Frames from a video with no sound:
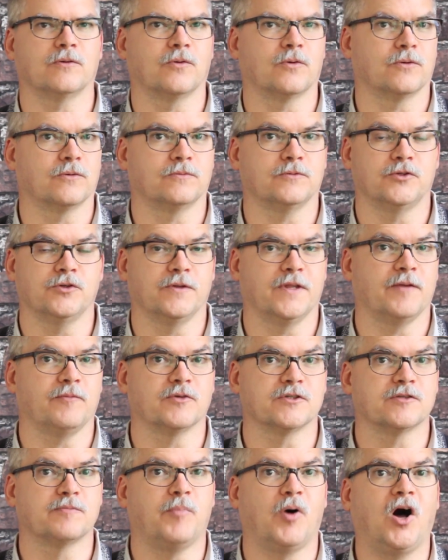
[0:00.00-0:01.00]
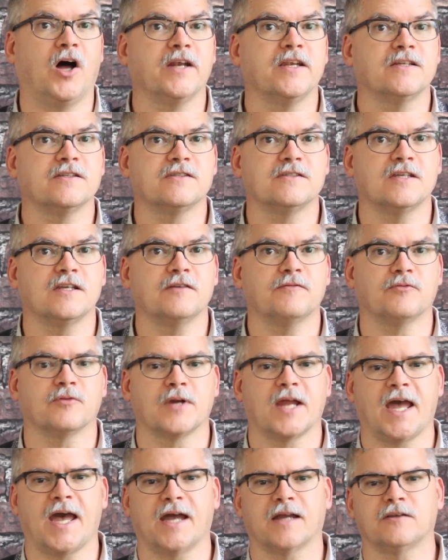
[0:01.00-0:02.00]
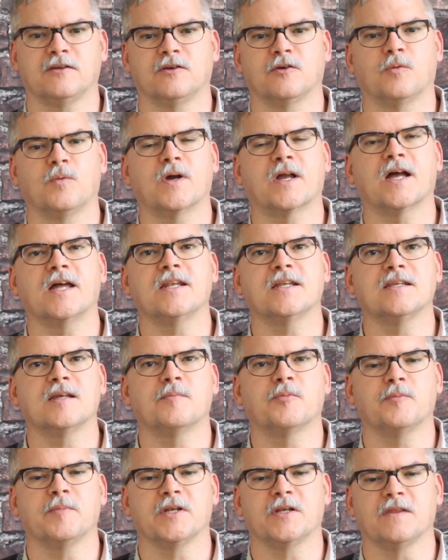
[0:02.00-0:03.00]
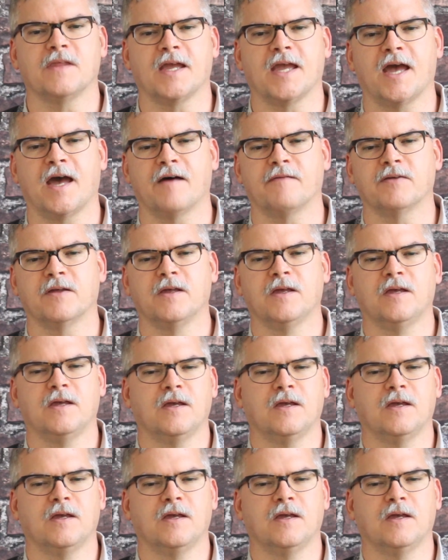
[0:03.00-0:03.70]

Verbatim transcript: or do they respond instead of react? You know, what kind of temperament do they have?